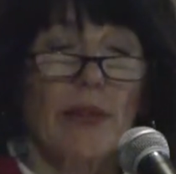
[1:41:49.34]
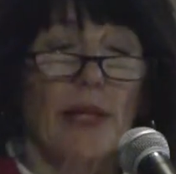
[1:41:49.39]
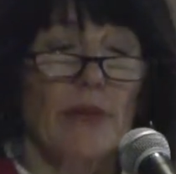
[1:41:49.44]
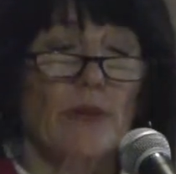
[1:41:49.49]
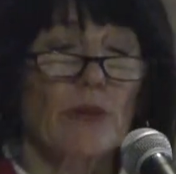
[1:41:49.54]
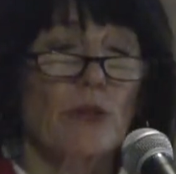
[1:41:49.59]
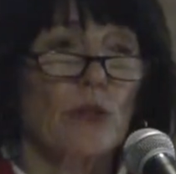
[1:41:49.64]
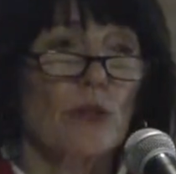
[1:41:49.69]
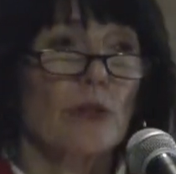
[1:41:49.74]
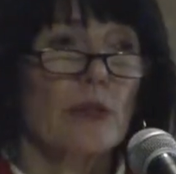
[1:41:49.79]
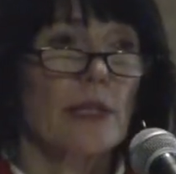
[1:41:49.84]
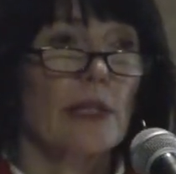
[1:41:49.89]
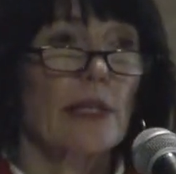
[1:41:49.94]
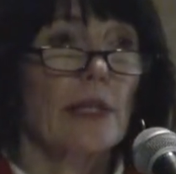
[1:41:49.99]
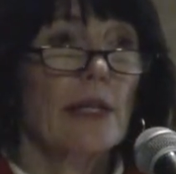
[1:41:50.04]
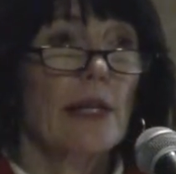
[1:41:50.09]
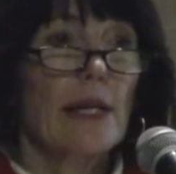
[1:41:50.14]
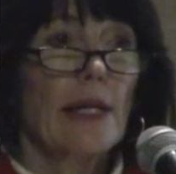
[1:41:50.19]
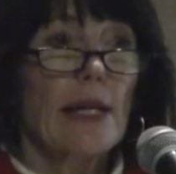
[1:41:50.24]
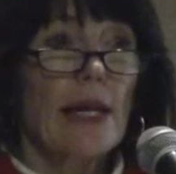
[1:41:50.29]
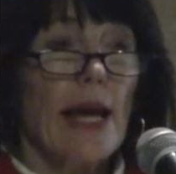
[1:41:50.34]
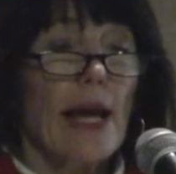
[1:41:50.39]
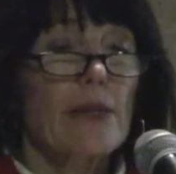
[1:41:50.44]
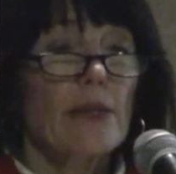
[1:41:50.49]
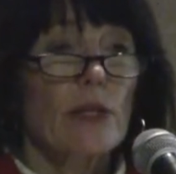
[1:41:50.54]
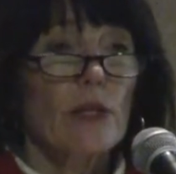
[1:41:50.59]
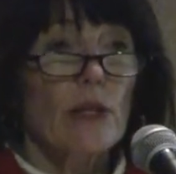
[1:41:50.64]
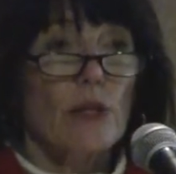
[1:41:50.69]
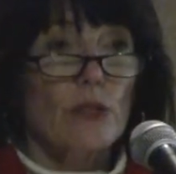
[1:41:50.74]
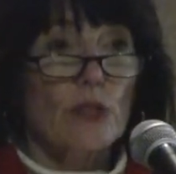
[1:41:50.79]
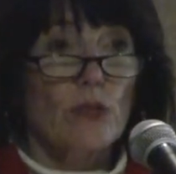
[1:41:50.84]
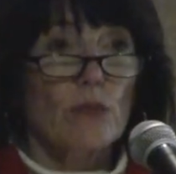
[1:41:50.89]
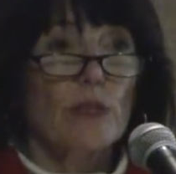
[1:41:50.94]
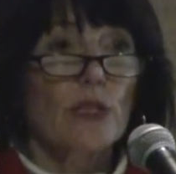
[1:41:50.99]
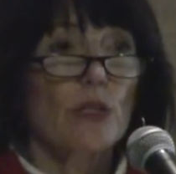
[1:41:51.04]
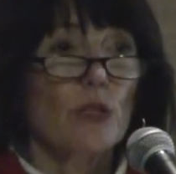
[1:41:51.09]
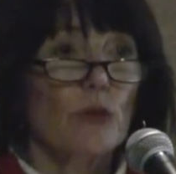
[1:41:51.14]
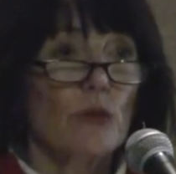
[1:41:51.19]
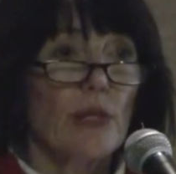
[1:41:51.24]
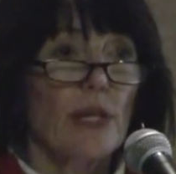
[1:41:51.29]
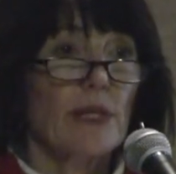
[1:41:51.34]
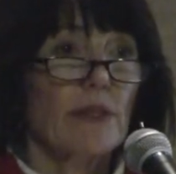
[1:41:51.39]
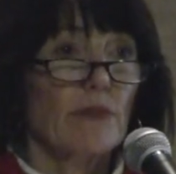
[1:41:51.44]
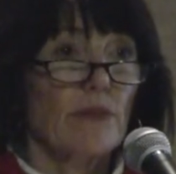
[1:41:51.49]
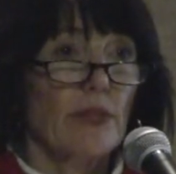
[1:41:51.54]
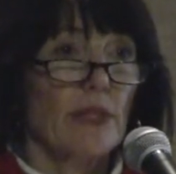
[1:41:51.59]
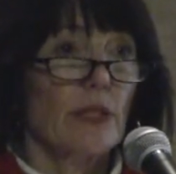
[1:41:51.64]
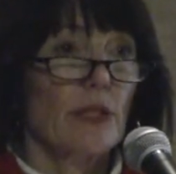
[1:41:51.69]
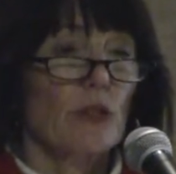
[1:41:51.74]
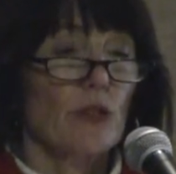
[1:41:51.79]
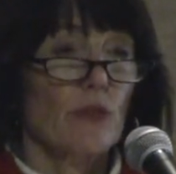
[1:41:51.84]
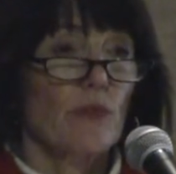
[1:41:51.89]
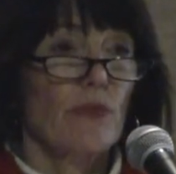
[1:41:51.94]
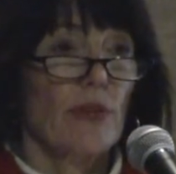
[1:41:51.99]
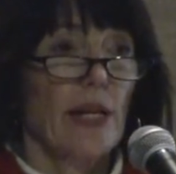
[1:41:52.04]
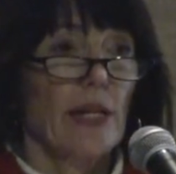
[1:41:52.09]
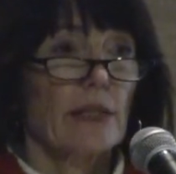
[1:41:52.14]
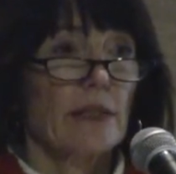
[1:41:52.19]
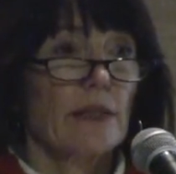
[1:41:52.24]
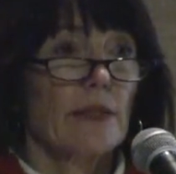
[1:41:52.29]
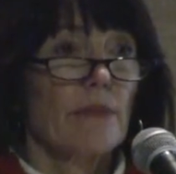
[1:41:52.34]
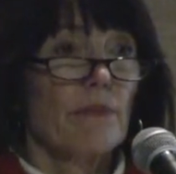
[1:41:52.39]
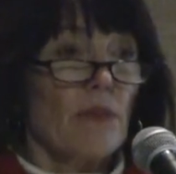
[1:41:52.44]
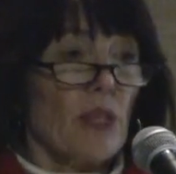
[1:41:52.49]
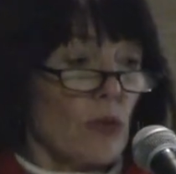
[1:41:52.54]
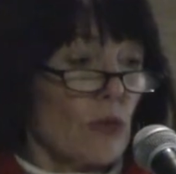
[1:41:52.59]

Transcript: about the tree, and then also we do get a vintage effect.